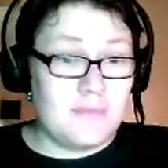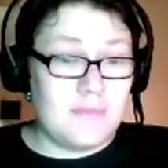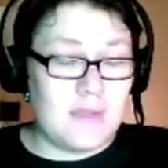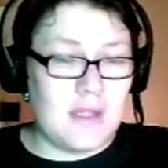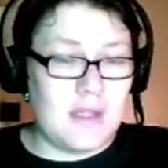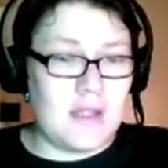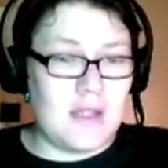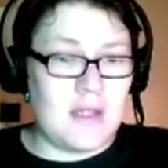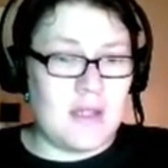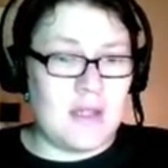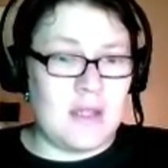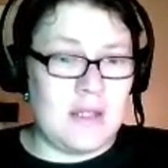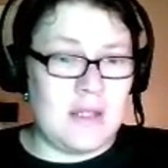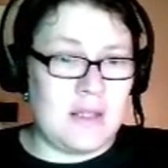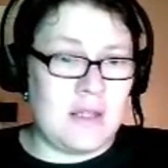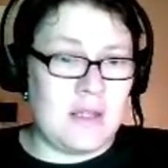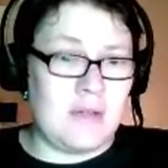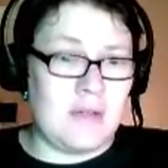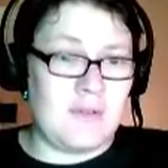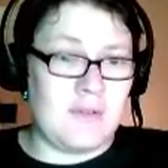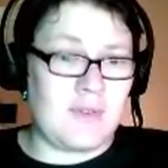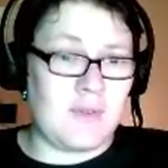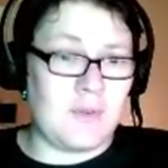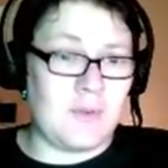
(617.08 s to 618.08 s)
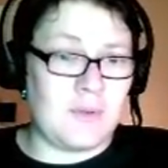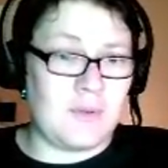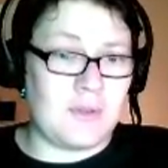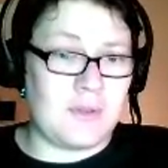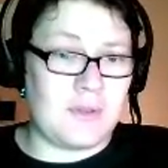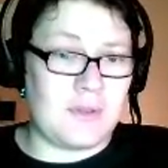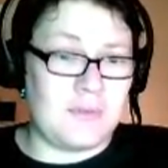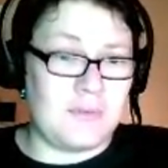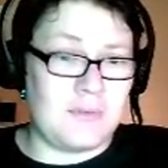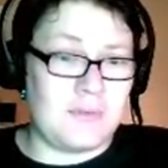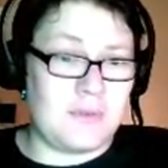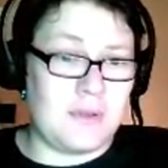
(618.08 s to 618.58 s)
and I was going
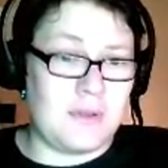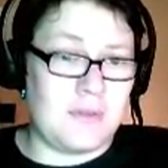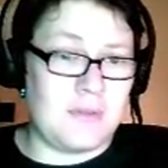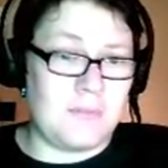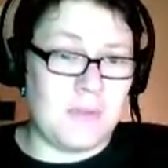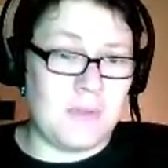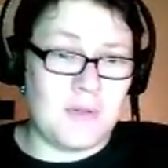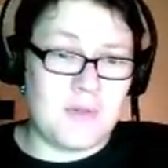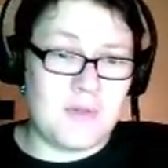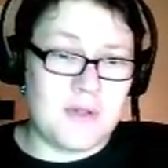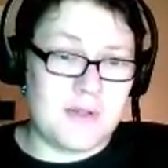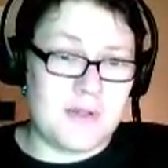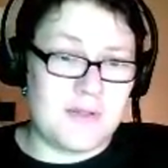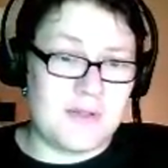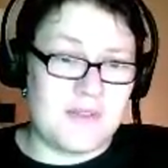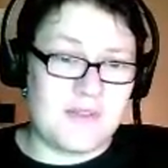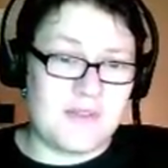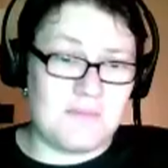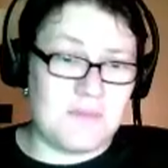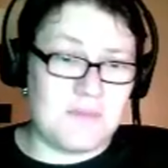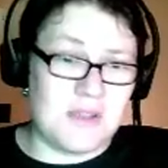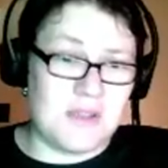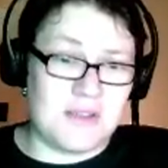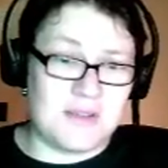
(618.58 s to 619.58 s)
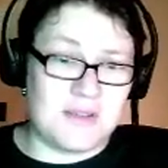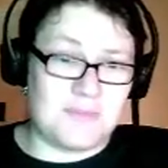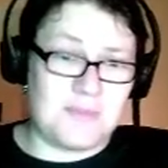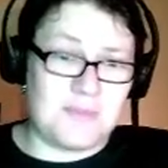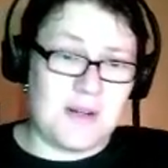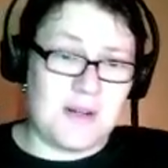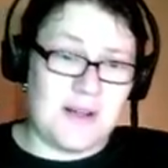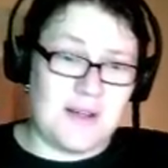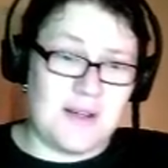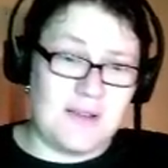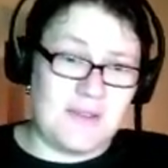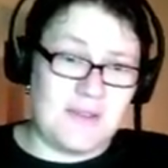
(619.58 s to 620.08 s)
through the motions and being
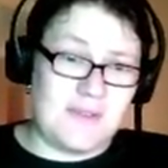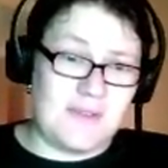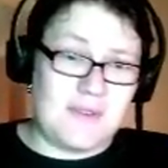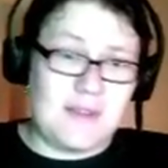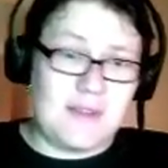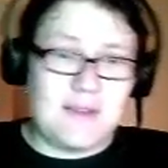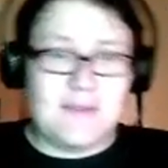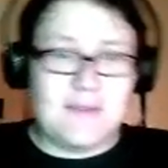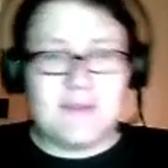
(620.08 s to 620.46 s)
depressed